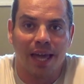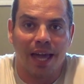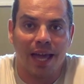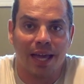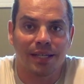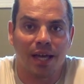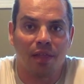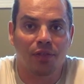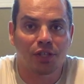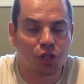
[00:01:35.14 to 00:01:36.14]
And
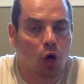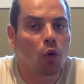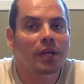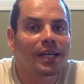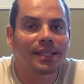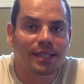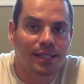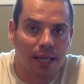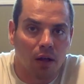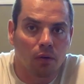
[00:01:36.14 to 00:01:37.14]
the soda
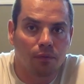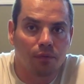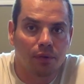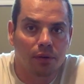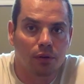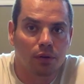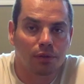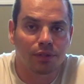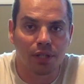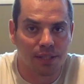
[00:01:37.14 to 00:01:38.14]
itself
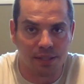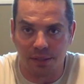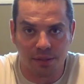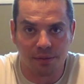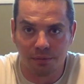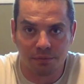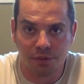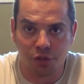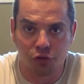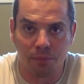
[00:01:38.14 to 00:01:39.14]
doesn't
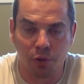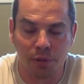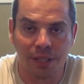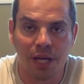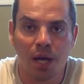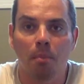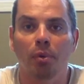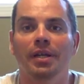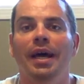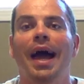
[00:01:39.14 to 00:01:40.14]
contributed,
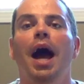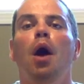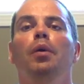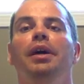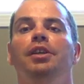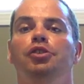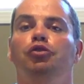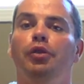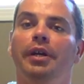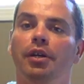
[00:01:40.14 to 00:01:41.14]
but how it
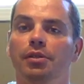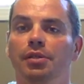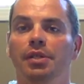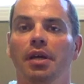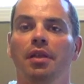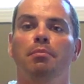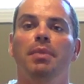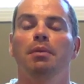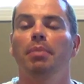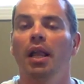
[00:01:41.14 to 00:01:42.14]
triggers the
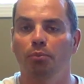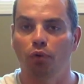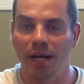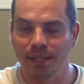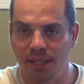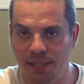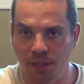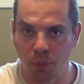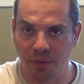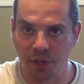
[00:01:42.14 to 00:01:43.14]
metabolic
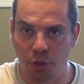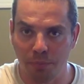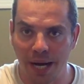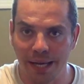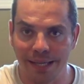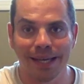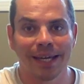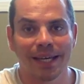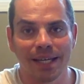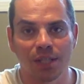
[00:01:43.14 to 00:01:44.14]
processes within your body
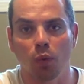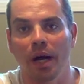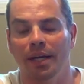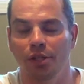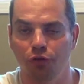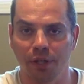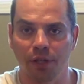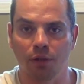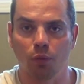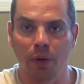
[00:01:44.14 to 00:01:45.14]
is what can
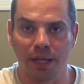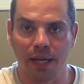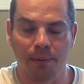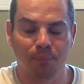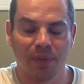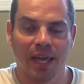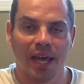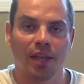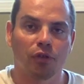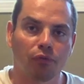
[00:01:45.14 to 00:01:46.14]
trigger weight gain.
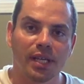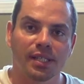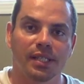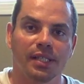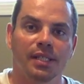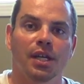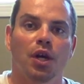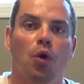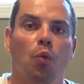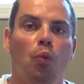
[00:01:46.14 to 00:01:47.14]
And the reason is
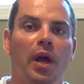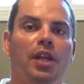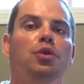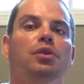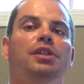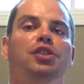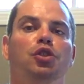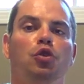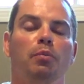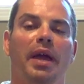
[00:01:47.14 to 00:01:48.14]
when you
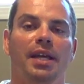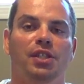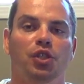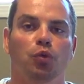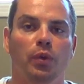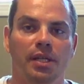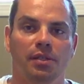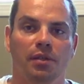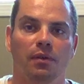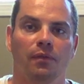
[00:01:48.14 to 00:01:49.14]
consume a
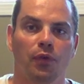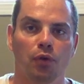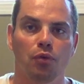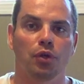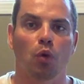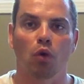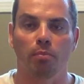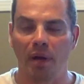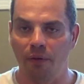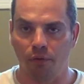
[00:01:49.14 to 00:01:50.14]
sweet food
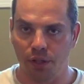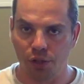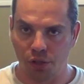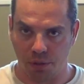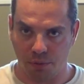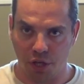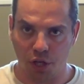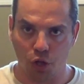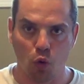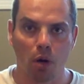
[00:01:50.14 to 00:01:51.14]
or beverage,
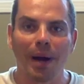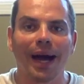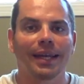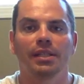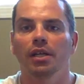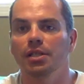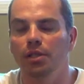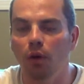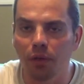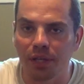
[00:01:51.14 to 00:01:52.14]
your body
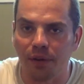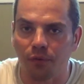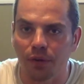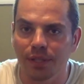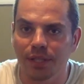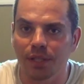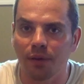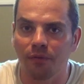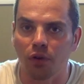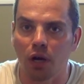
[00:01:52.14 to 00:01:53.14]
doesn't know the difference
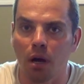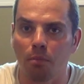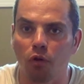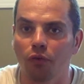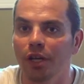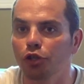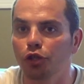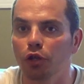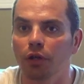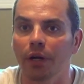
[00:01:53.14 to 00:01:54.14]
from real
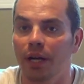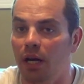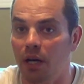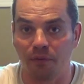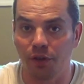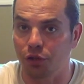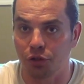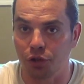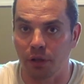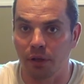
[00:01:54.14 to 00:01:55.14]
sugar and artificial
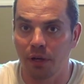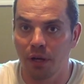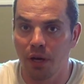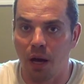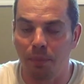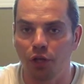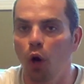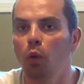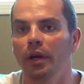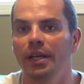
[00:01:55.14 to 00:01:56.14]
sugar. I mean,
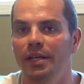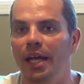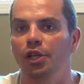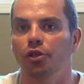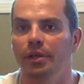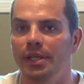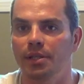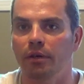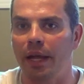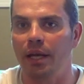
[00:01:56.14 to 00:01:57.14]
nowhere in nature
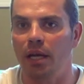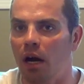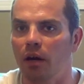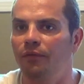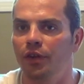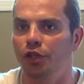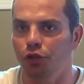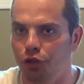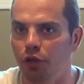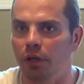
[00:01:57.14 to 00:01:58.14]
is there any
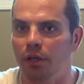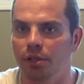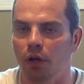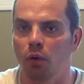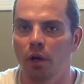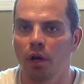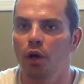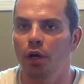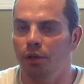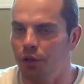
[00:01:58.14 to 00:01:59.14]
artificial sugar. So
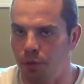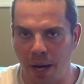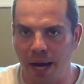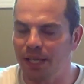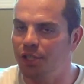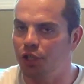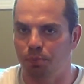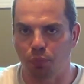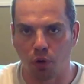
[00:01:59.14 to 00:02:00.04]
your body is just